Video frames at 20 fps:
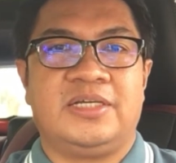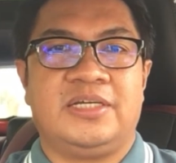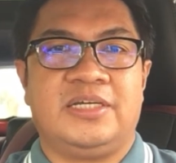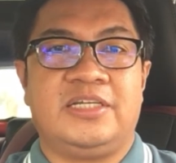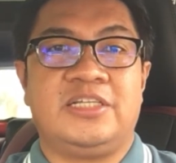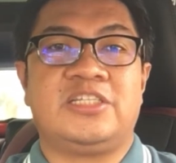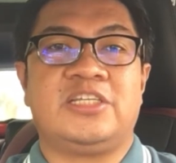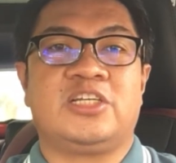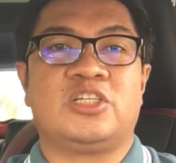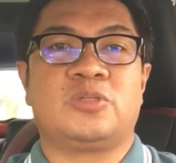
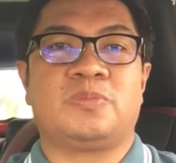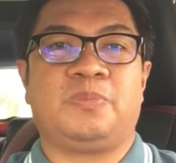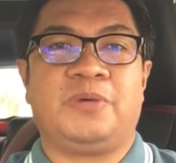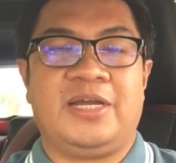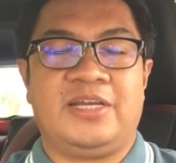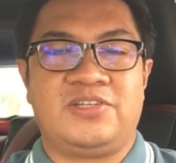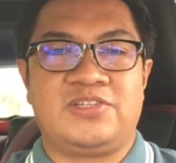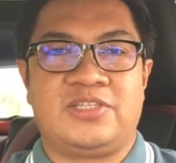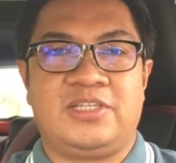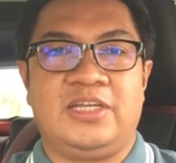is
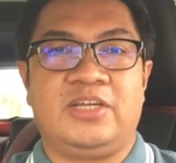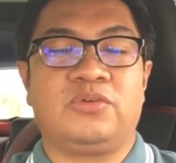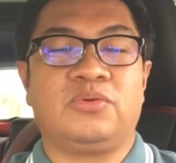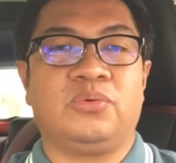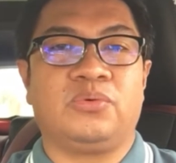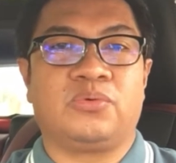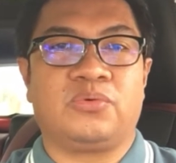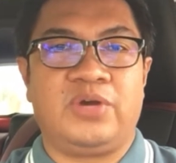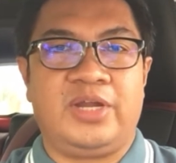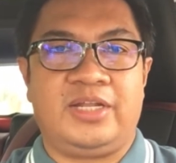expressed in
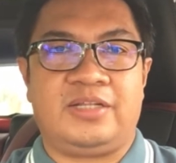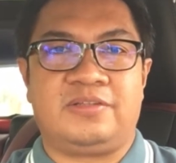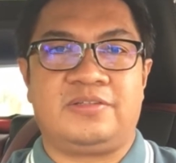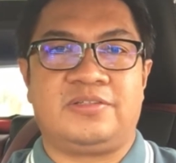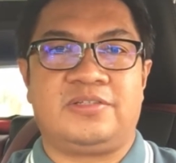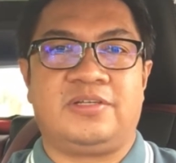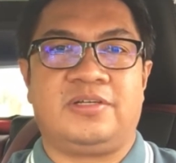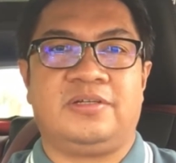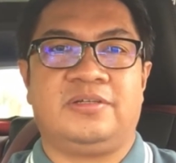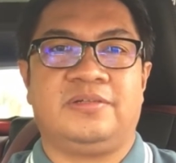concrete.